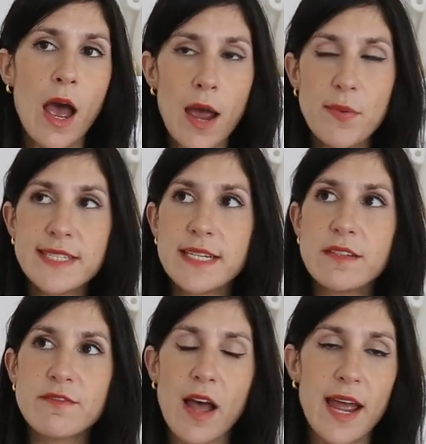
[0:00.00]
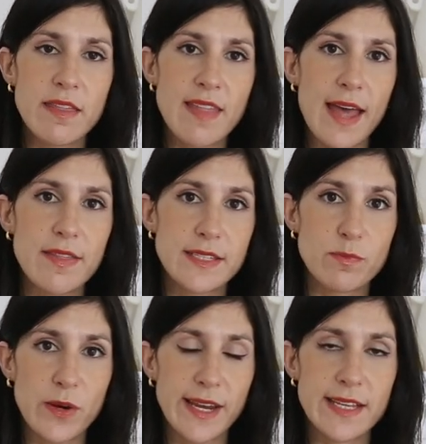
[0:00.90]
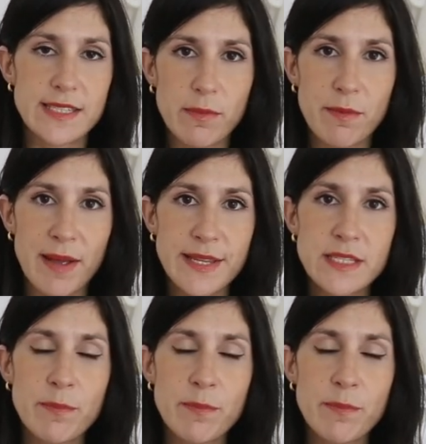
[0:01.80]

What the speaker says: I always tend to find that the spring and summer months,